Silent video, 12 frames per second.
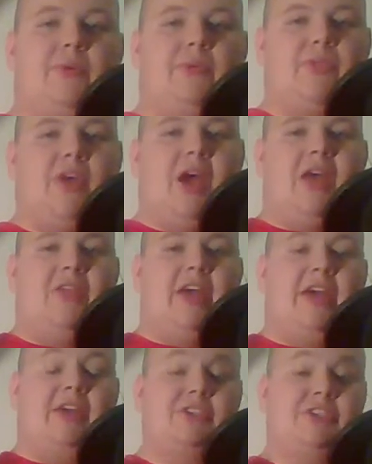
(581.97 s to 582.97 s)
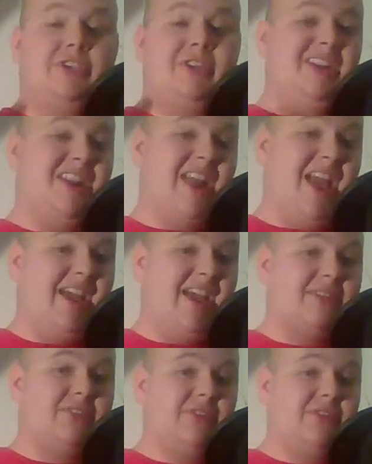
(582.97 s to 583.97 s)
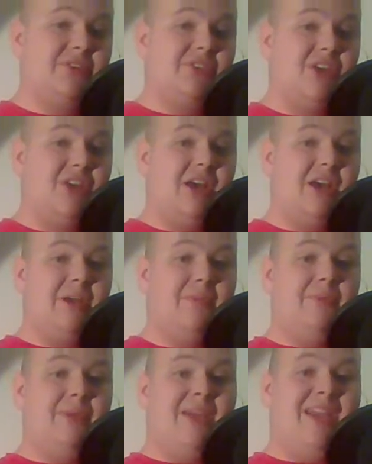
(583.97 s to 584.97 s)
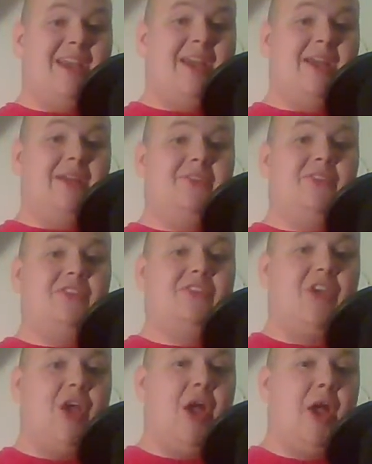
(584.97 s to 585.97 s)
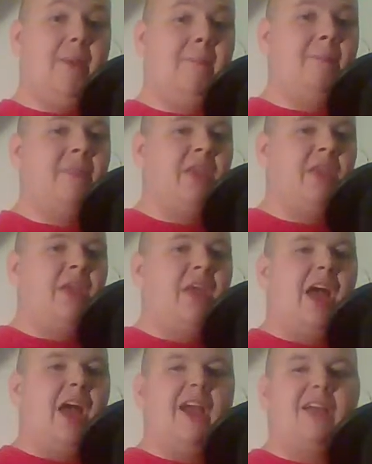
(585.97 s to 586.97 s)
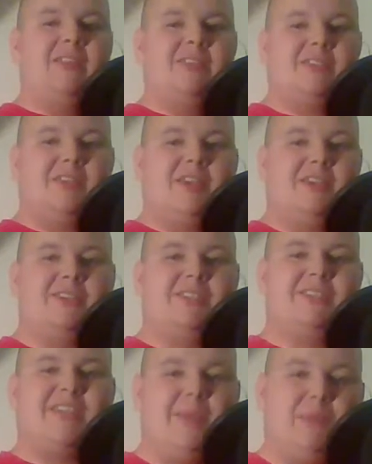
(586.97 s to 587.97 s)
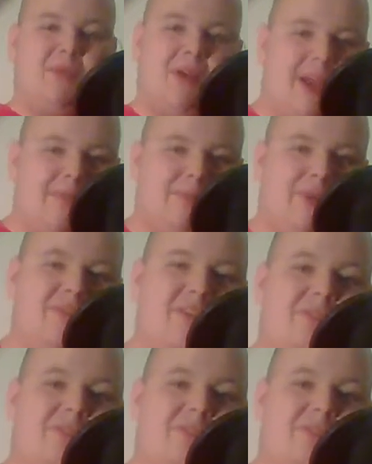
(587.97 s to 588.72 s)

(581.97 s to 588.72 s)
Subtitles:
thought that she did an excellent job, and I got this like samurai movie